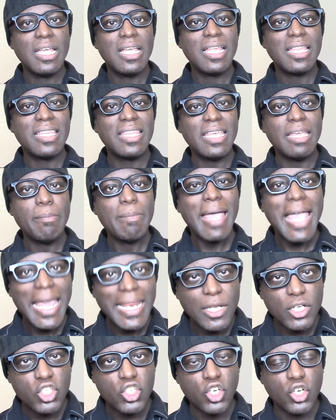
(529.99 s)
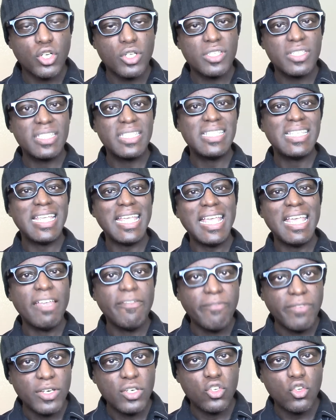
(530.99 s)
the managers, the
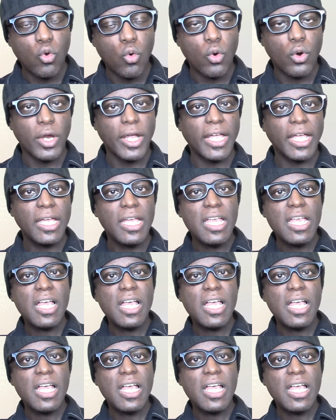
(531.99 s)
inventory,